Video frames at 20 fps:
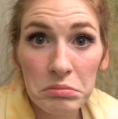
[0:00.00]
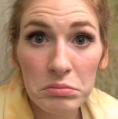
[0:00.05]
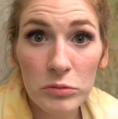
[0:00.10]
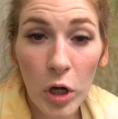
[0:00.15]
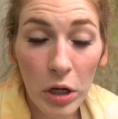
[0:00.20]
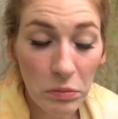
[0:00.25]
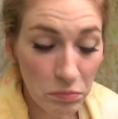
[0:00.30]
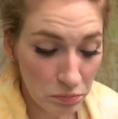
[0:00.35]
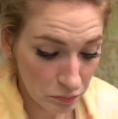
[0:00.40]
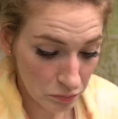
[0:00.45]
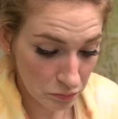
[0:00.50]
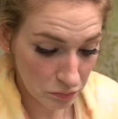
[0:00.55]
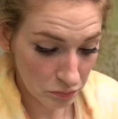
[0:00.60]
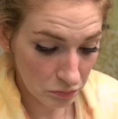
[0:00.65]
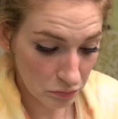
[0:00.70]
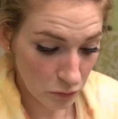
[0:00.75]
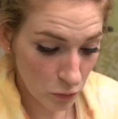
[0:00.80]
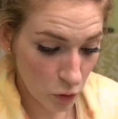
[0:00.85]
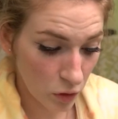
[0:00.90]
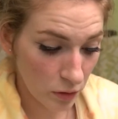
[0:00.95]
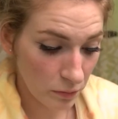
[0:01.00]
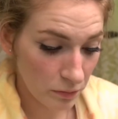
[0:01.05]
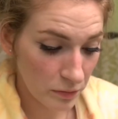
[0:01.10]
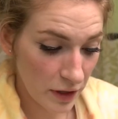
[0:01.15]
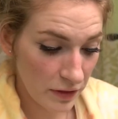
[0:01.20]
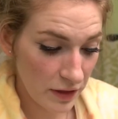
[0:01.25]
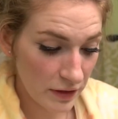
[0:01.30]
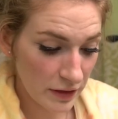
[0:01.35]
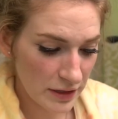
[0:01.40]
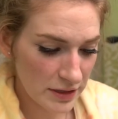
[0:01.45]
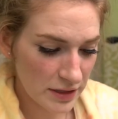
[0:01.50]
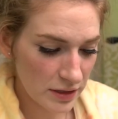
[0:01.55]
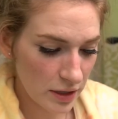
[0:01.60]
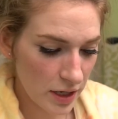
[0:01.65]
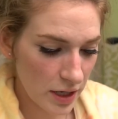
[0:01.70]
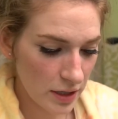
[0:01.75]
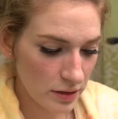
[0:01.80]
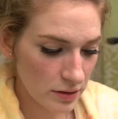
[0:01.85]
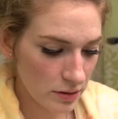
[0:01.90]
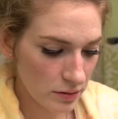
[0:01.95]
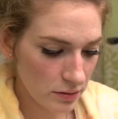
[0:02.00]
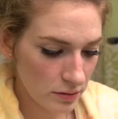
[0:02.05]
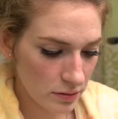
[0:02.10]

Okay, cool. I think that's it.